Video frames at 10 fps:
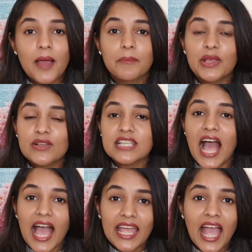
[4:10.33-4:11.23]
because
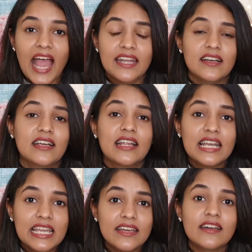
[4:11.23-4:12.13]
I had a
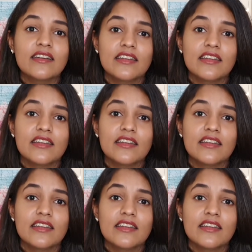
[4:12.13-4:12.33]
clear